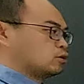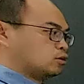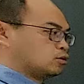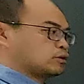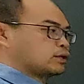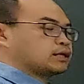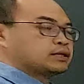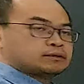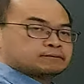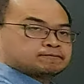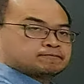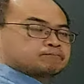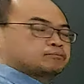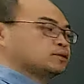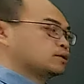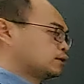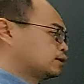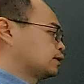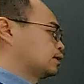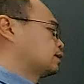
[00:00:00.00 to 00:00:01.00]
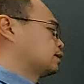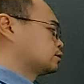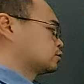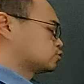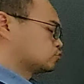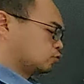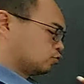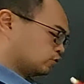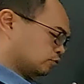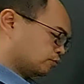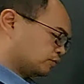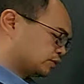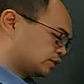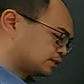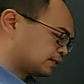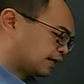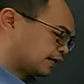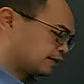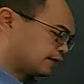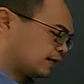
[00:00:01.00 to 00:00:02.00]
Okay, so which
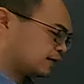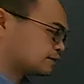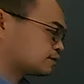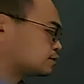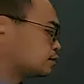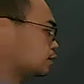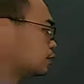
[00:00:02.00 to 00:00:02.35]
is NS.